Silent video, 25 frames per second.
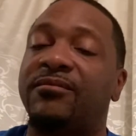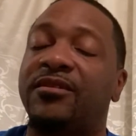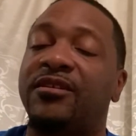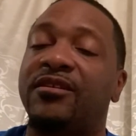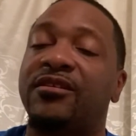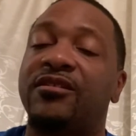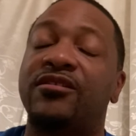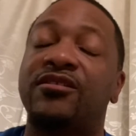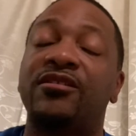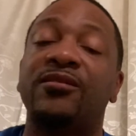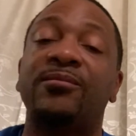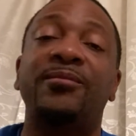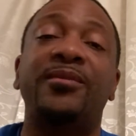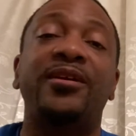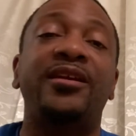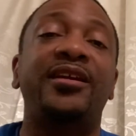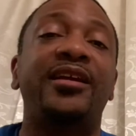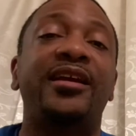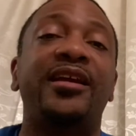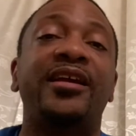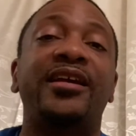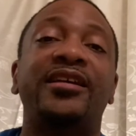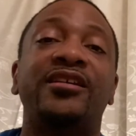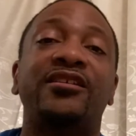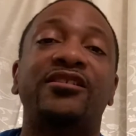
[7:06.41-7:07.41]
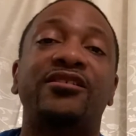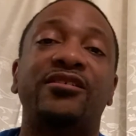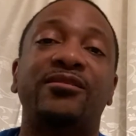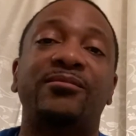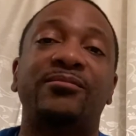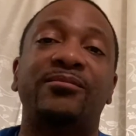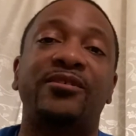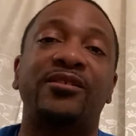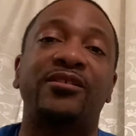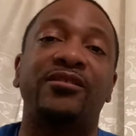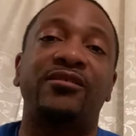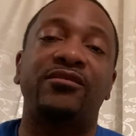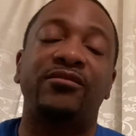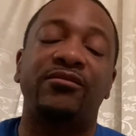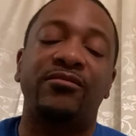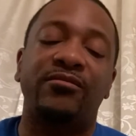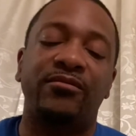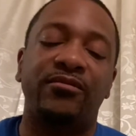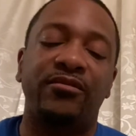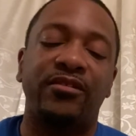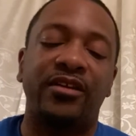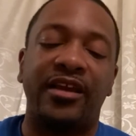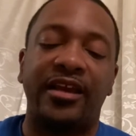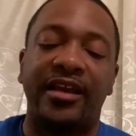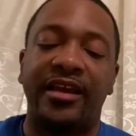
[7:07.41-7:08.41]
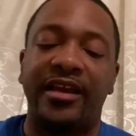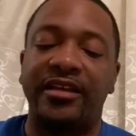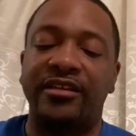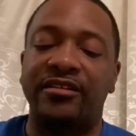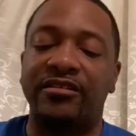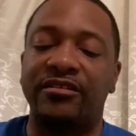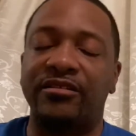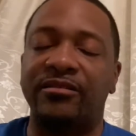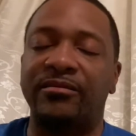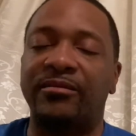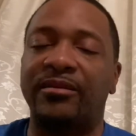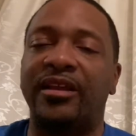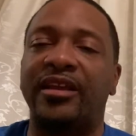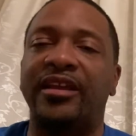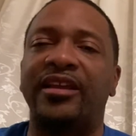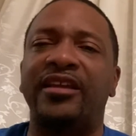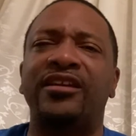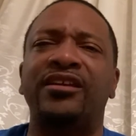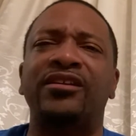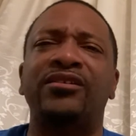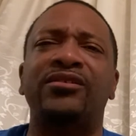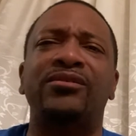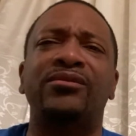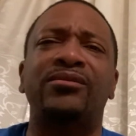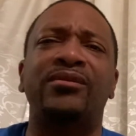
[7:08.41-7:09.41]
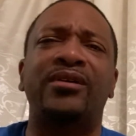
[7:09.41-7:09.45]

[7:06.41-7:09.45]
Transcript: somebody has something, you ask them like, yo,